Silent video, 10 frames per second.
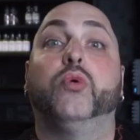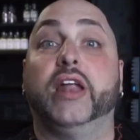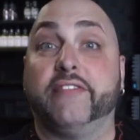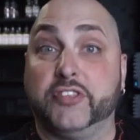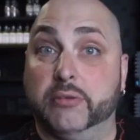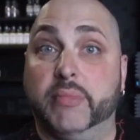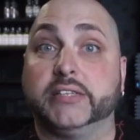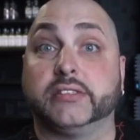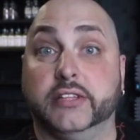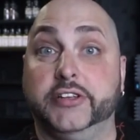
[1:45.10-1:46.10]
Whatever the
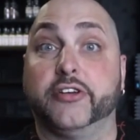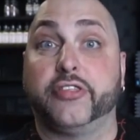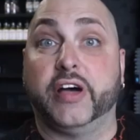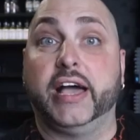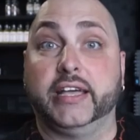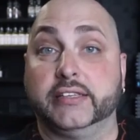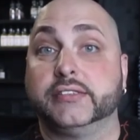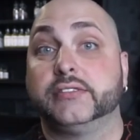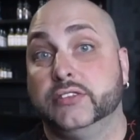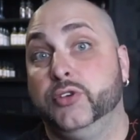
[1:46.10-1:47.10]
muscle in your thigh
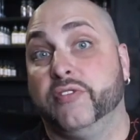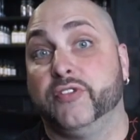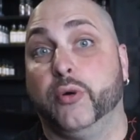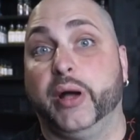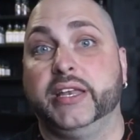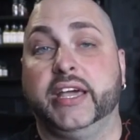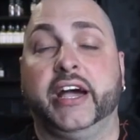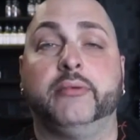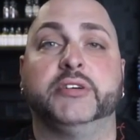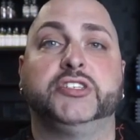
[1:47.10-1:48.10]
is, you have no idea
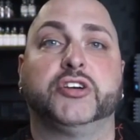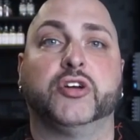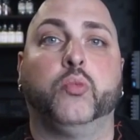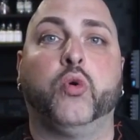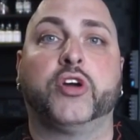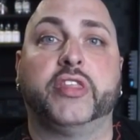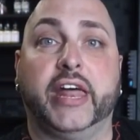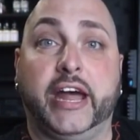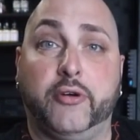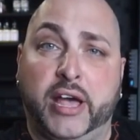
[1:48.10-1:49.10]
how much you're going to work
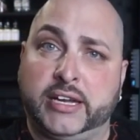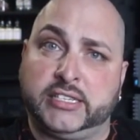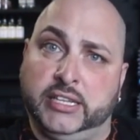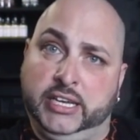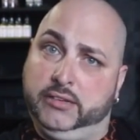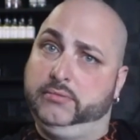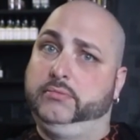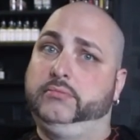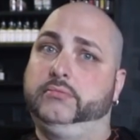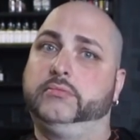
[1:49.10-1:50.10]
that out, actually.
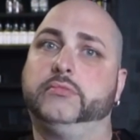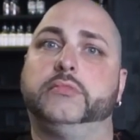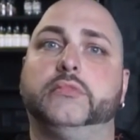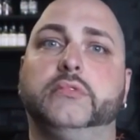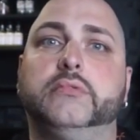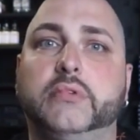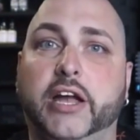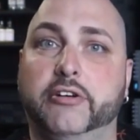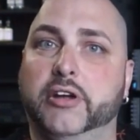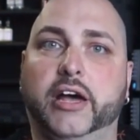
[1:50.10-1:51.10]

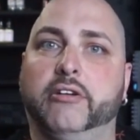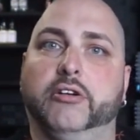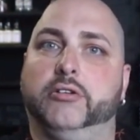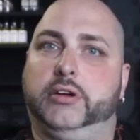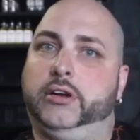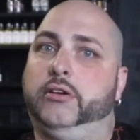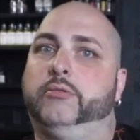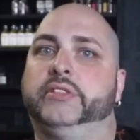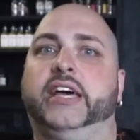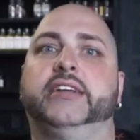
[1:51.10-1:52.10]
I don't know
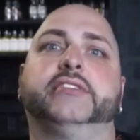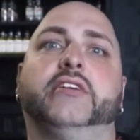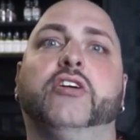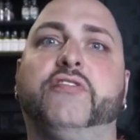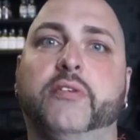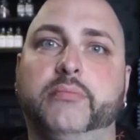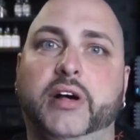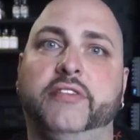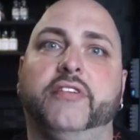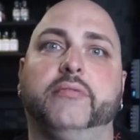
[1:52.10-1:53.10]
what that is. I don't know if
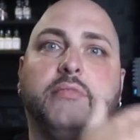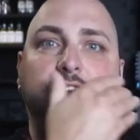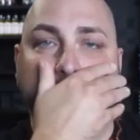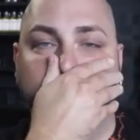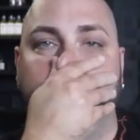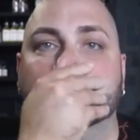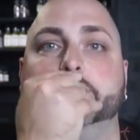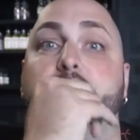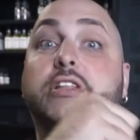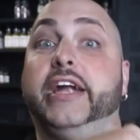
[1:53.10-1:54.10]
I'm
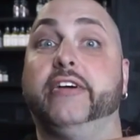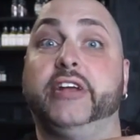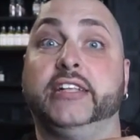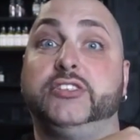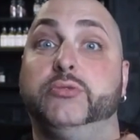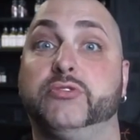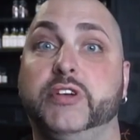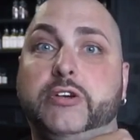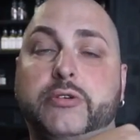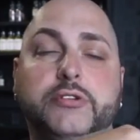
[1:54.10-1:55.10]
pulling out and I had 2
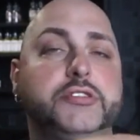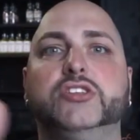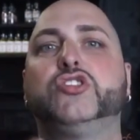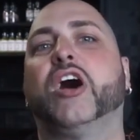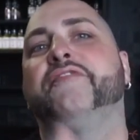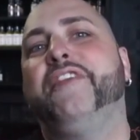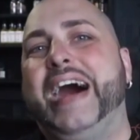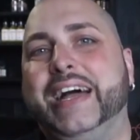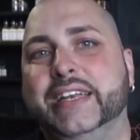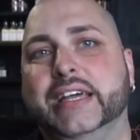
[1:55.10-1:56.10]
3/4. So I
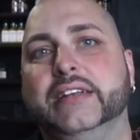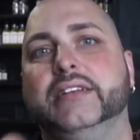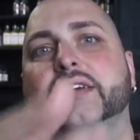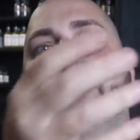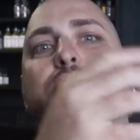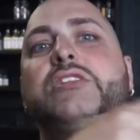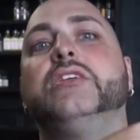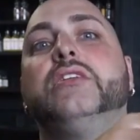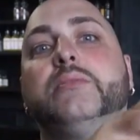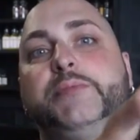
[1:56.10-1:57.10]
find it, and I was a
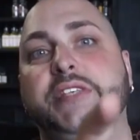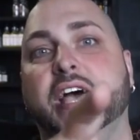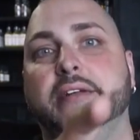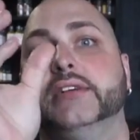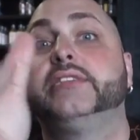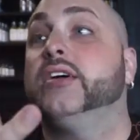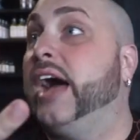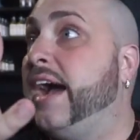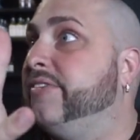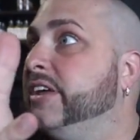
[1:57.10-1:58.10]
little upset. Still
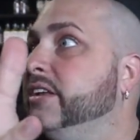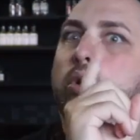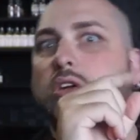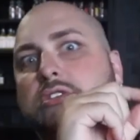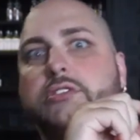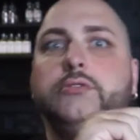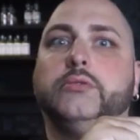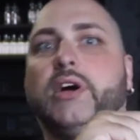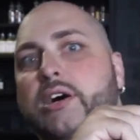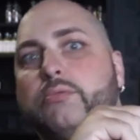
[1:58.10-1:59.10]
have it. What
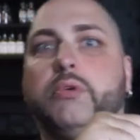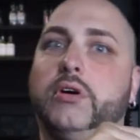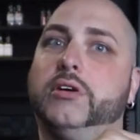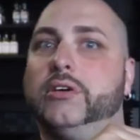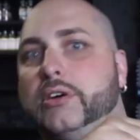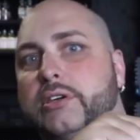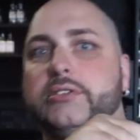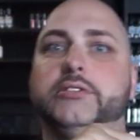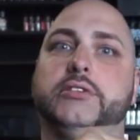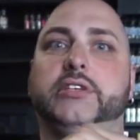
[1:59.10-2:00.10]
do I
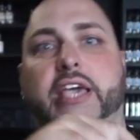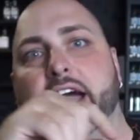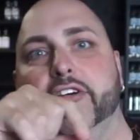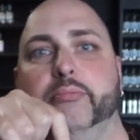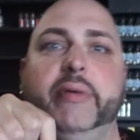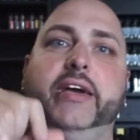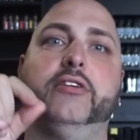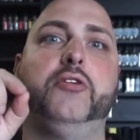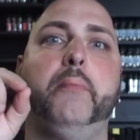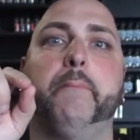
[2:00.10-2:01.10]
want?
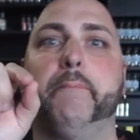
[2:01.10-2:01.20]
Caramel